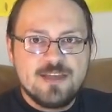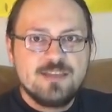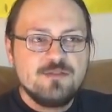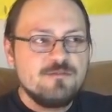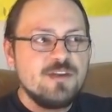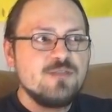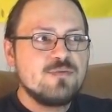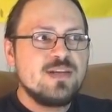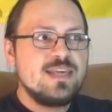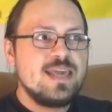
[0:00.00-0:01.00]

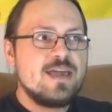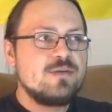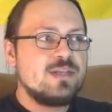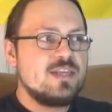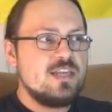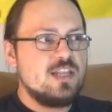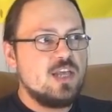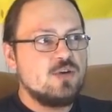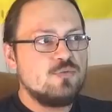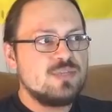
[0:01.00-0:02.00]
federally guaranteed
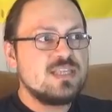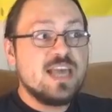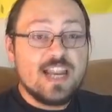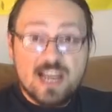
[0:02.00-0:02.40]
loans,